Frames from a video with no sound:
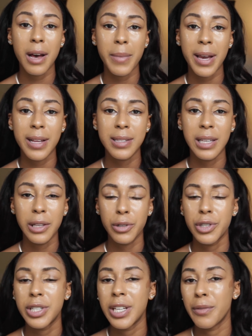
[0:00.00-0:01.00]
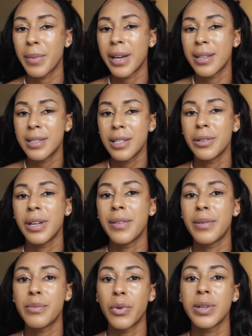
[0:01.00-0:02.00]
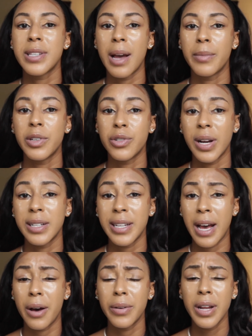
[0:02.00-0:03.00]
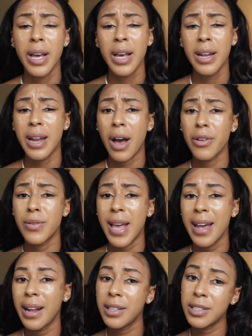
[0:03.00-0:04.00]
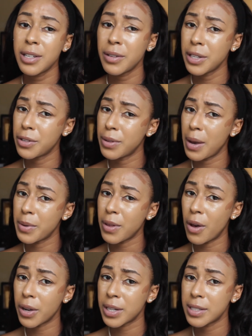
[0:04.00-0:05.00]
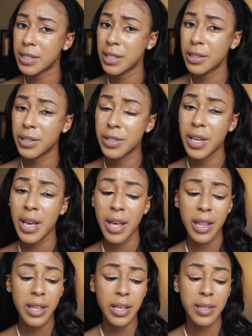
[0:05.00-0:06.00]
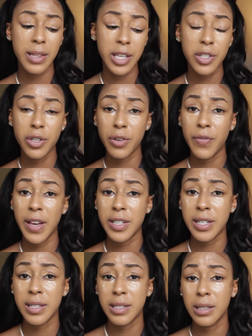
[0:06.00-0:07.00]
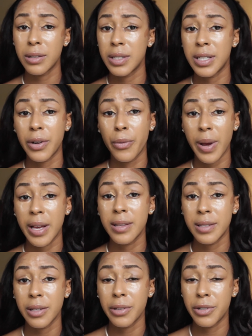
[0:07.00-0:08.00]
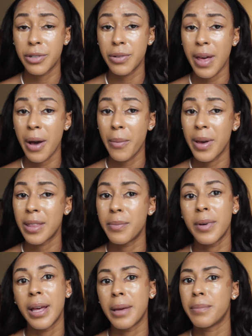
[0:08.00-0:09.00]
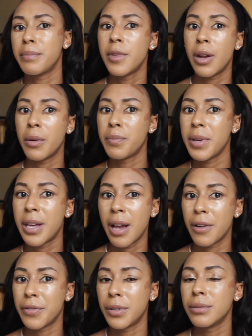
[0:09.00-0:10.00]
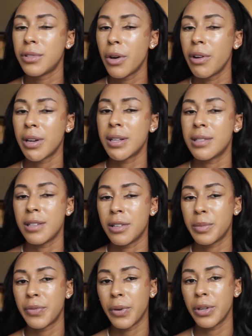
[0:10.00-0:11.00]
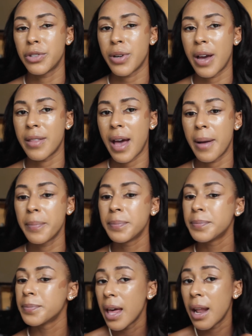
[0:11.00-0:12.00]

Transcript: blend out my concealer, just to give my concealer even more time to dry down. Now, you can't necessarily do that with all concealers. This Too Faced concealer is a great concealer to do that with, but, like, you know, be careful. Know your concealer before you try that.